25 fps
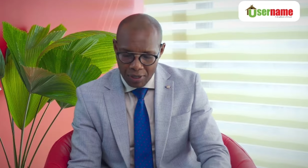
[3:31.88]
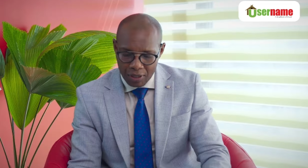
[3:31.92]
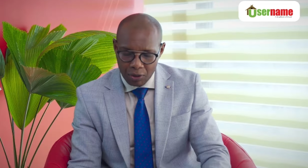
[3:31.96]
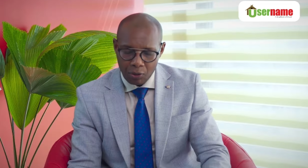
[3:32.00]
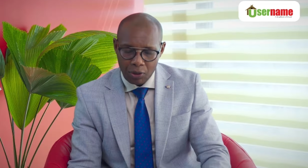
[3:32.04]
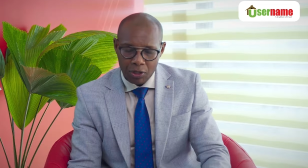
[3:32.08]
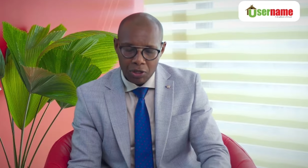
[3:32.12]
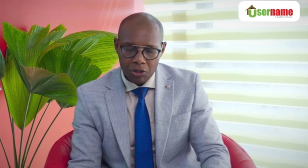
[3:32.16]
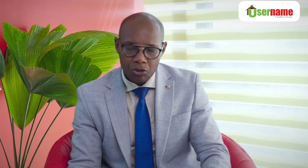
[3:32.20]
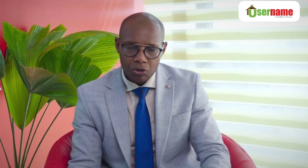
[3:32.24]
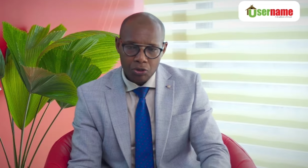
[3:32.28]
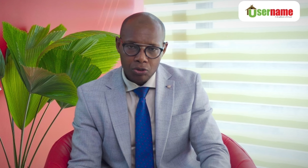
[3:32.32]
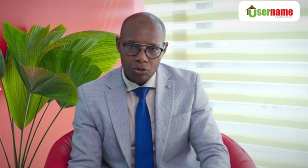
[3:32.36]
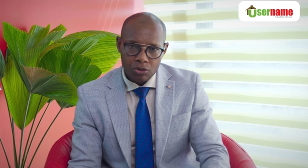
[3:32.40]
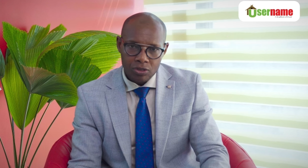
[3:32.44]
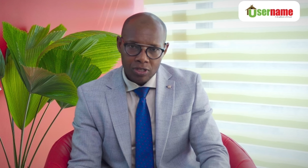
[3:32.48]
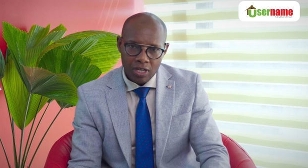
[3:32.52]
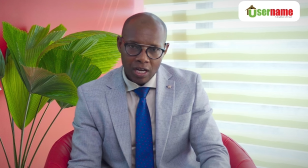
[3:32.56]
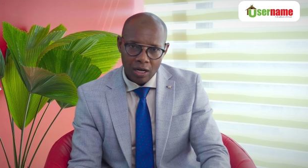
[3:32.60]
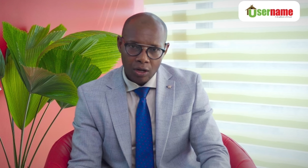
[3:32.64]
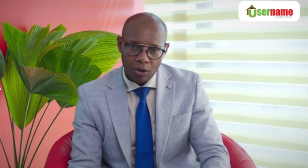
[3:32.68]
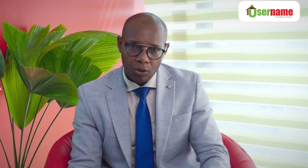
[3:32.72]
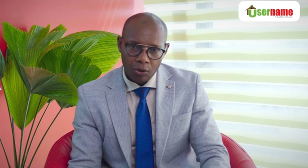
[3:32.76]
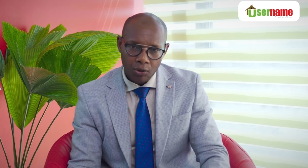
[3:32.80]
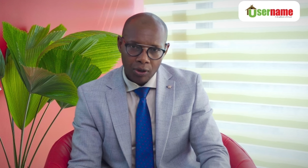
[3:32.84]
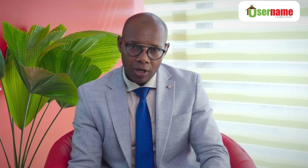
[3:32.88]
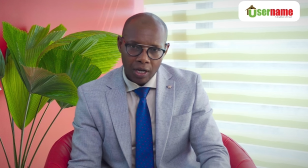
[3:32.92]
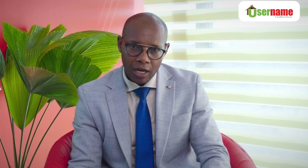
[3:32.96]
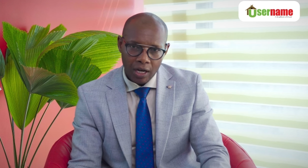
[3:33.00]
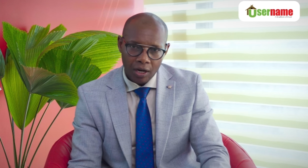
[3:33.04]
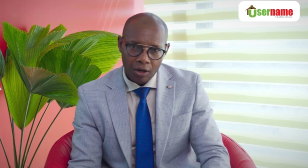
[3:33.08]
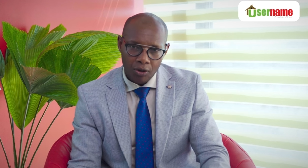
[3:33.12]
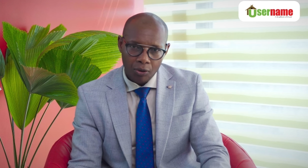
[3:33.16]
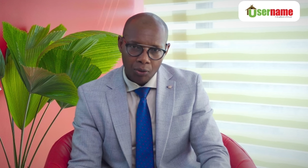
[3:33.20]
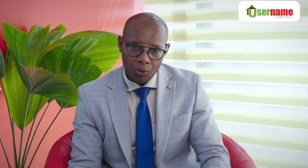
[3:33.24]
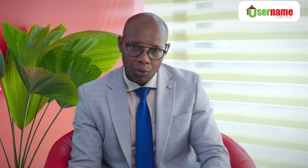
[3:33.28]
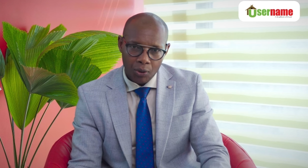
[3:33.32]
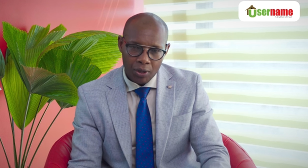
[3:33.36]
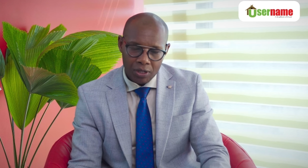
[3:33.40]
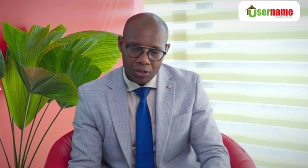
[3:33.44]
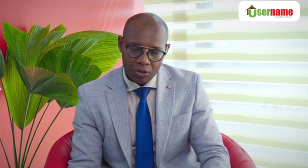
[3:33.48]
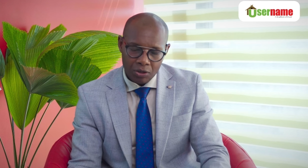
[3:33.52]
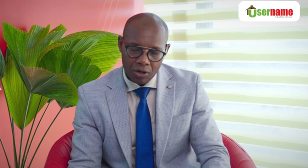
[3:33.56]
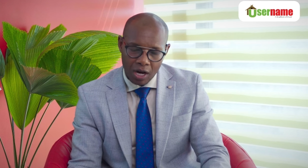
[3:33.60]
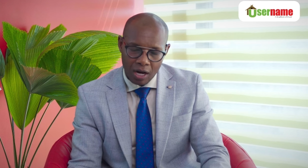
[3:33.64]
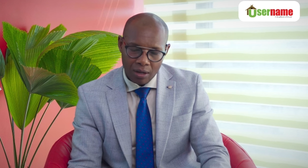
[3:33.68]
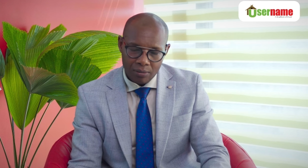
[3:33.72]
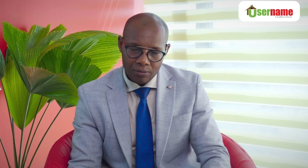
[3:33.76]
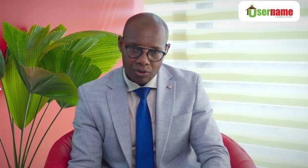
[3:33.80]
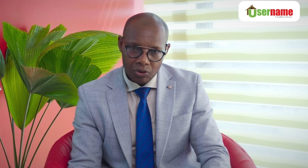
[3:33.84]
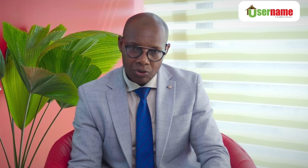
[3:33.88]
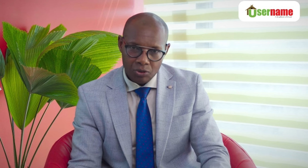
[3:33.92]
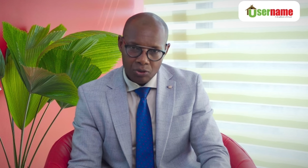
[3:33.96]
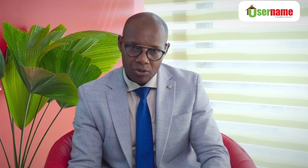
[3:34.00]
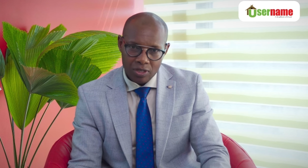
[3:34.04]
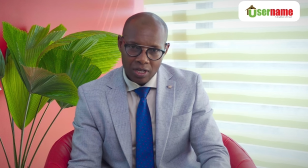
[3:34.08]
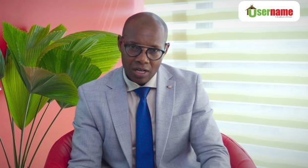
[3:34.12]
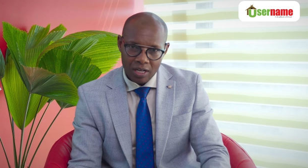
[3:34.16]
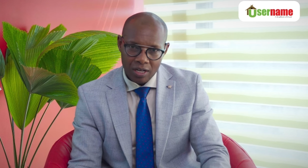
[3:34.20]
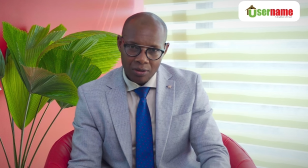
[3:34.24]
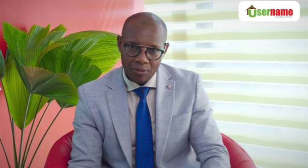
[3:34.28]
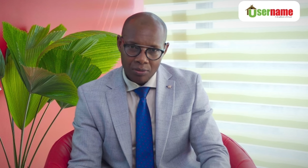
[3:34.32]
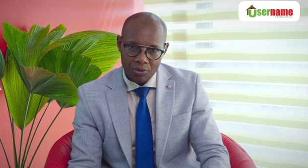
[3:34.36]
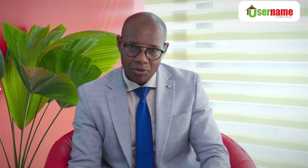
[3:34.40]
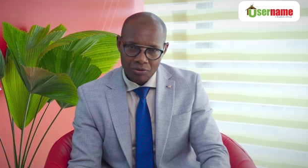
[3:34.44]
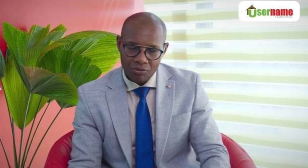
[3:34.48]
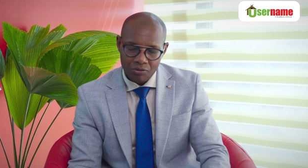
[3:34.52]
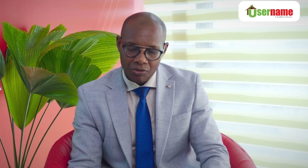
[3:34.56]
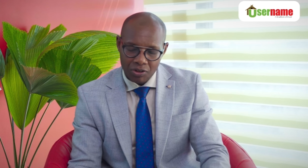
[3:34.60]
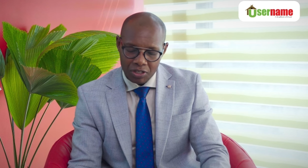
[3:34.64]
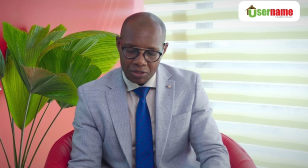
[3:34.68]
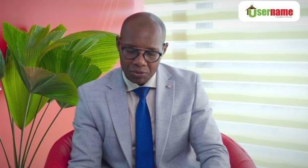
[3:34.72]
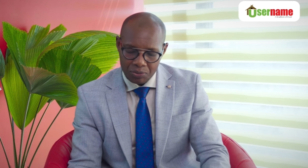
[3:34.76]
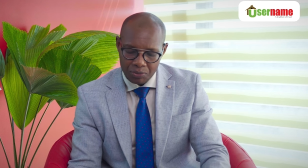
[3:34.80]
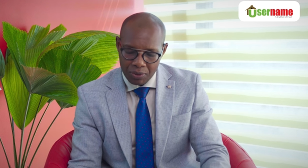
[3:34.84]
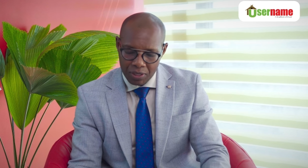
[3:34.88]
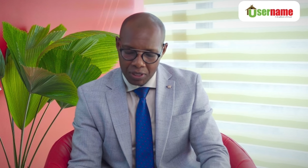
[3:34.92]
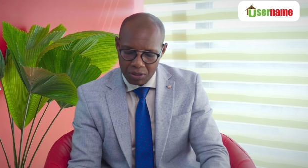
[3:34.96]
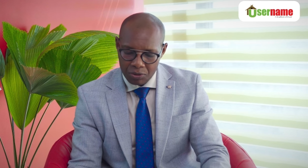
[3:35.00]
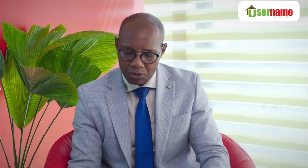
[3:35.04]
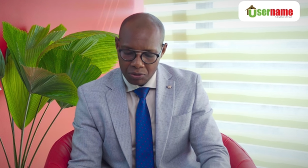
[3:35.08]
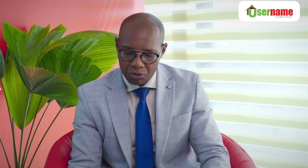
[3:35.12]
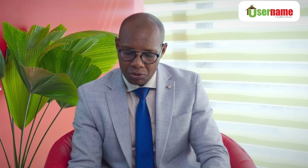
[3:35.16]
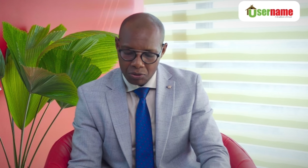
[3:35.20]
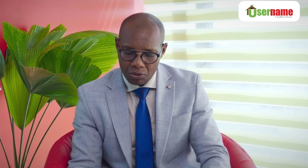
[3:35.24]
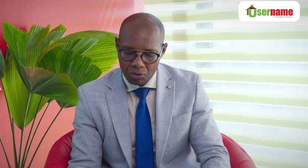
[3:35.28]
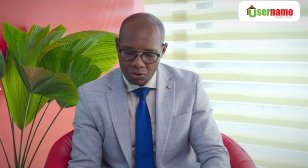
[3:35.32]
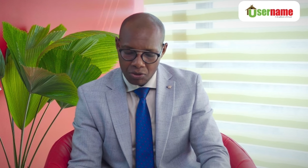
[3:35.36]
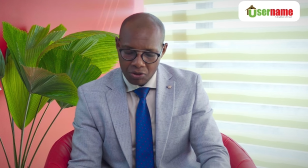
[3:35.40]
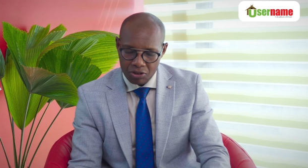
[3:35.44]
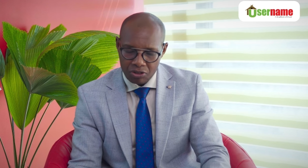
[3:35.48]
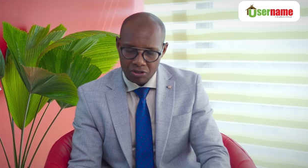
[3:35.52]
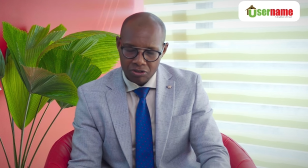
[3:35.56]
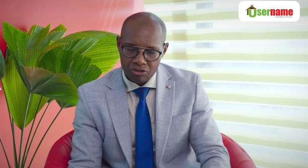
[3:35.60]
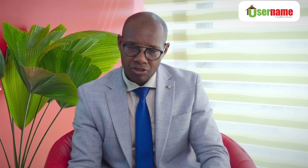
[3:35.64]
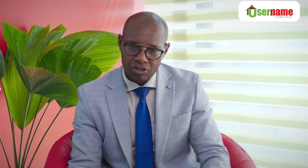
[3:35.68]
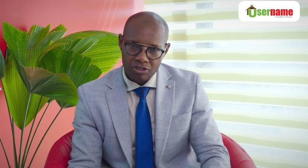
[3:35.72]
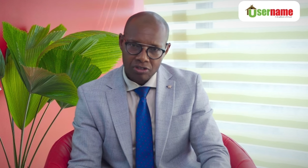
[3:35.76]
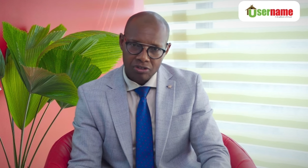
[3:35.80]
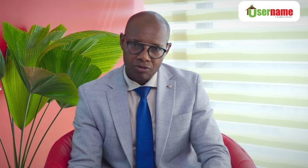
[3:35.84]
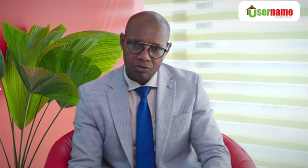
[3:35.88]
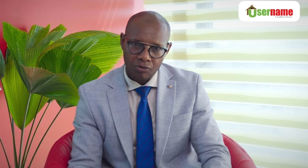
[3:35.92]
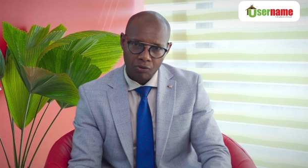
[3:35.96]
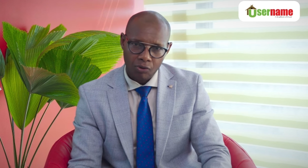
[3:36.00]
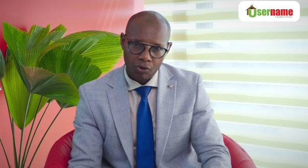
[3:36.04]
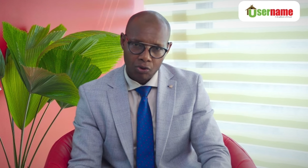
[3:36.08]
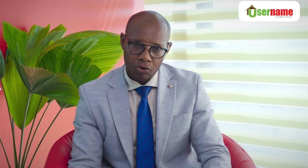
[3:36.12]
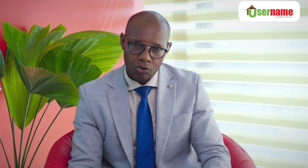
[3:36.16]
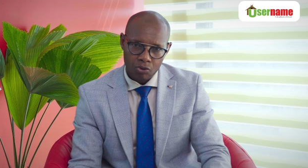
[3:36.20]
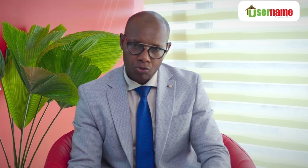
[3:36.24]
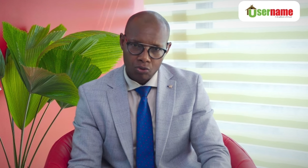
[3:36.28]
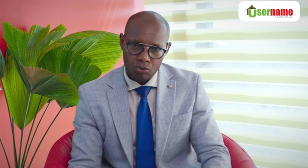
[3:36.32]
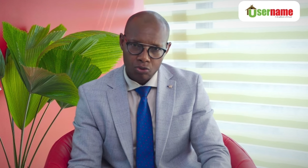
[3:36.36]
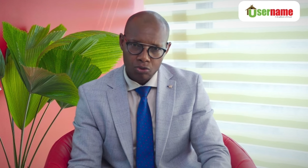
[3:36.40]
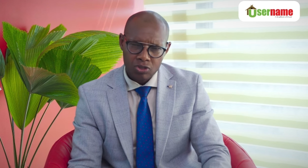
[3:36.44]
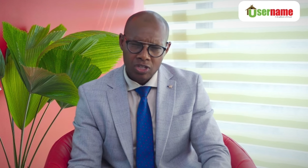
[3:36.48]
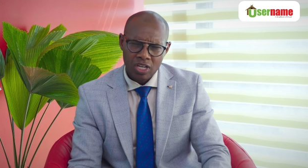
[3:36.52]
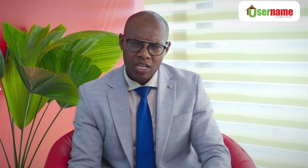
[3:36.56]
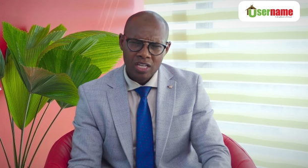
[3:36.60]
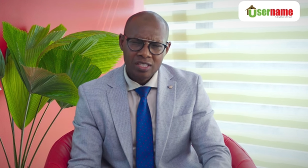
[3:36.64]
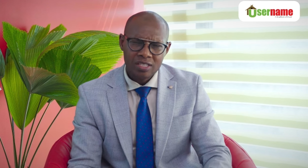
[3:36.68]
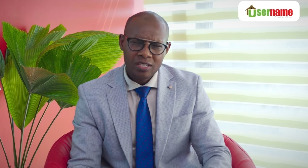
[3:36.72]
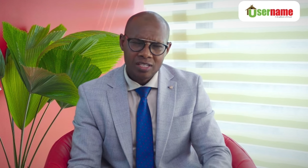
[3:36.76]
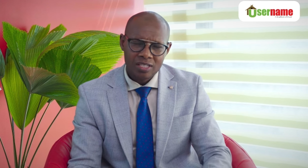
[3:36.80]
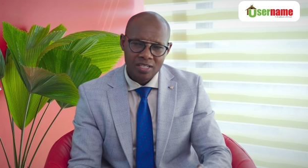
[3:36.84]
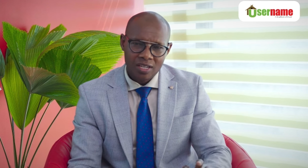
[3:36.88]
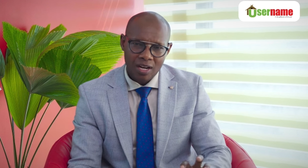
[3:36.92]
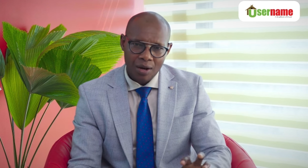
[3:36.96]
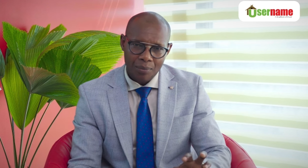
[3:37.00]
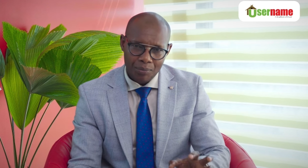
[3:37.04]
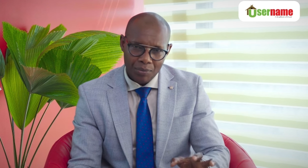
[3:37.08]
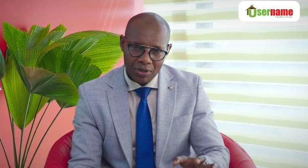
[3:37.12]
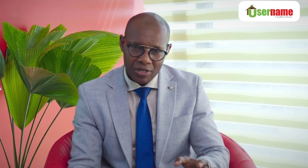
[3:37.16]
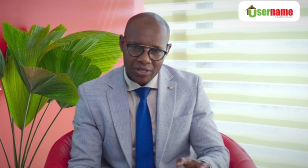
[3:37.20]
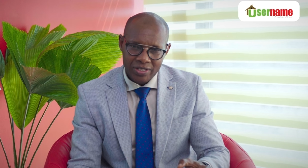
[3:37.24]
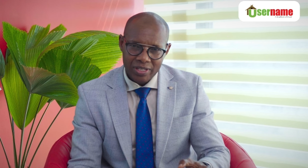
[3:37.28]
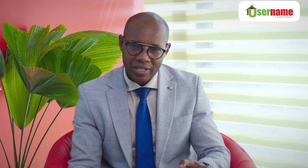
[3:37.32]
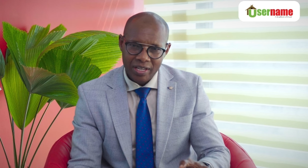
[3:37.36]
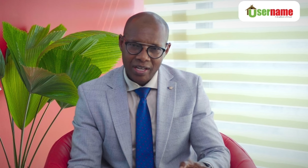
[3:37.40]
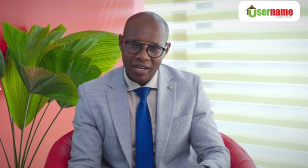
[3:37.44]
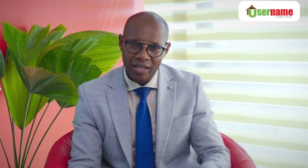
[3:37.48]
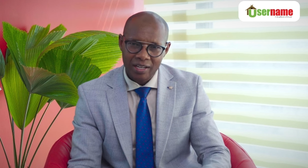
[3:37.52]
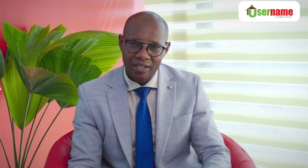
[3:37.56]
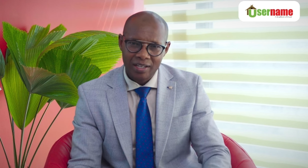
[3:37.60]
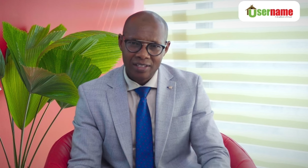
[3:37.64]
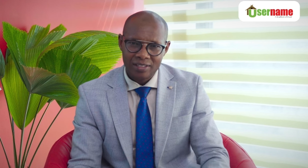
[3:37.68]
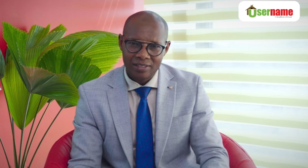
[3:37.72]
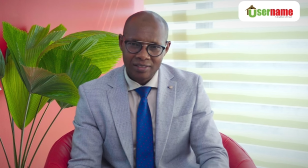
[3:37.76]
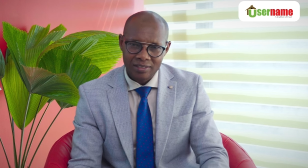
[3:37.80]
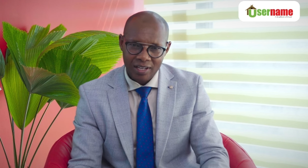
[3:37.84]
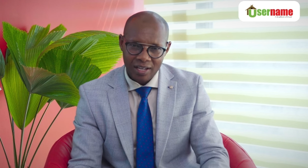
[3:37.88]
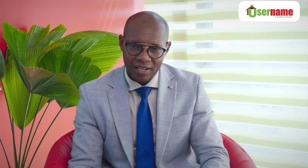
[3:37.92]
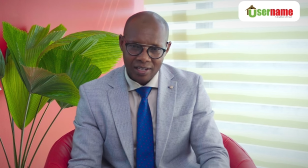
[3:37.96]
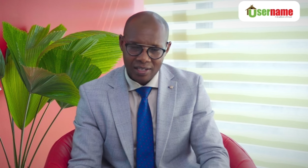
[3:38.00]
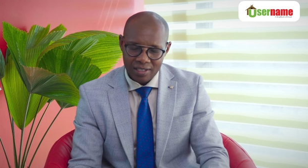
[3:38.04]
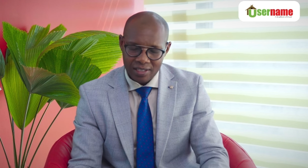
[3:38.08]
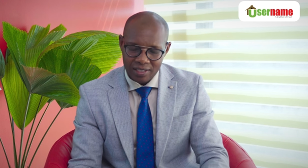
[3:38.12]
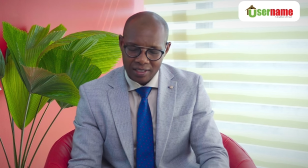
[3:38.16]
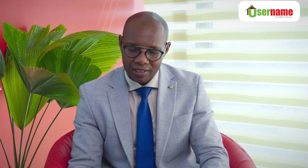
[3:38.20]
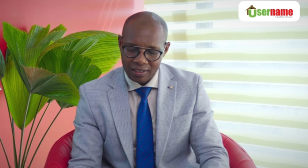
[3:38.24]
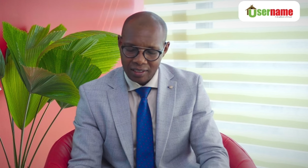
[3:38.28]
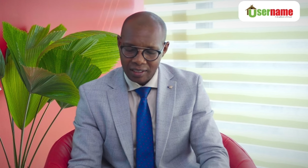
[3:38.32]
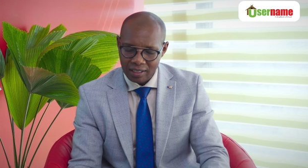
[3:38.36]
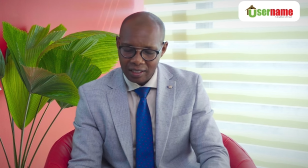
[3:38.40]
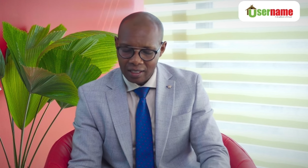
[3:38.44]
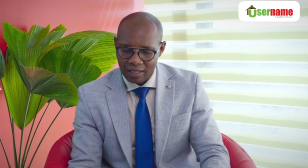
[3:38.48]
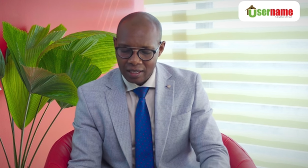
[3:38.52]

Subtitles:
But when you use a lawyer or when you come to username investment, we do these things for you. You just need a basic understanding.